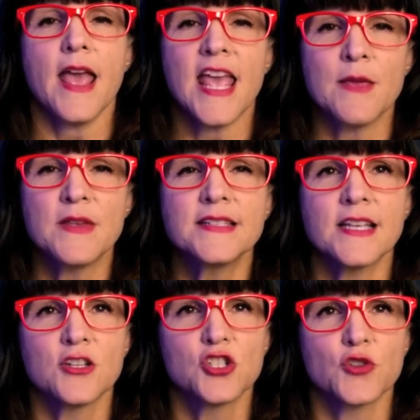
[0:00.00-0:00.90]
Amy's
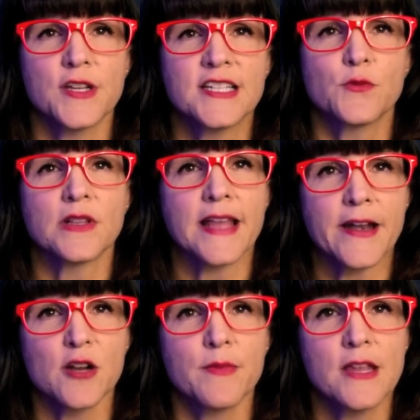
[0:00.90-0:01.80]
injuries would
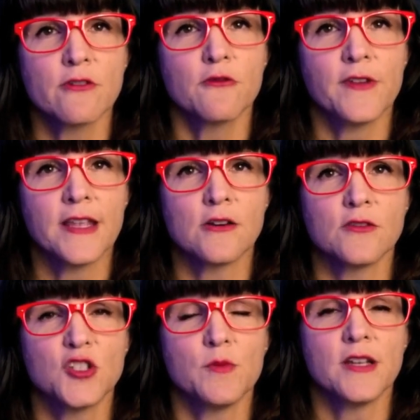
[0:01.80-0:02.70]
later be
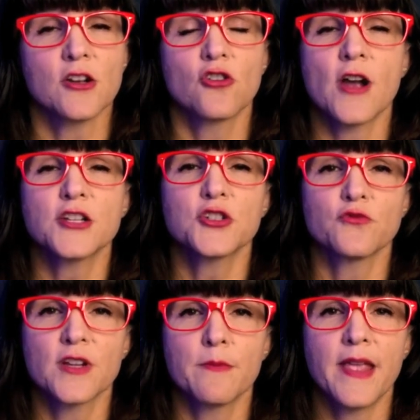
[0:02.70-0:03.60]
revealed to be a crushed
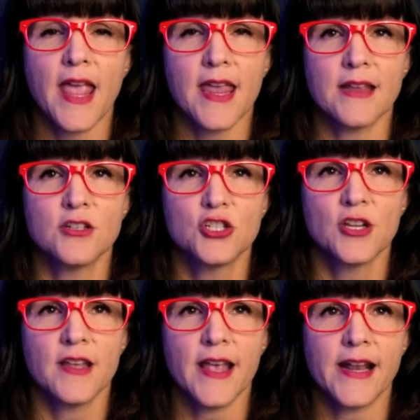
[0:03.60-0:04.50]
rib cage